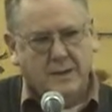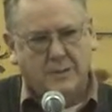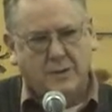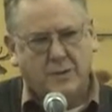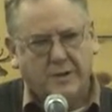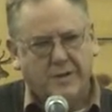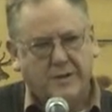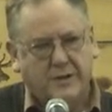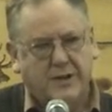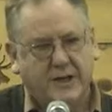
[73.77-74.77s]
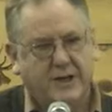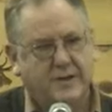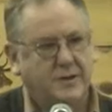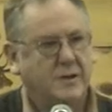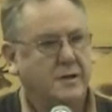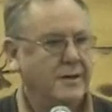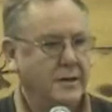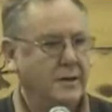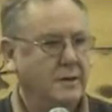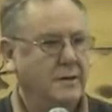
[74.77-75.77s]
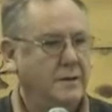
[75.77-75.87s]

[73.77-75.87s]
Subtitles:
But what other chains are there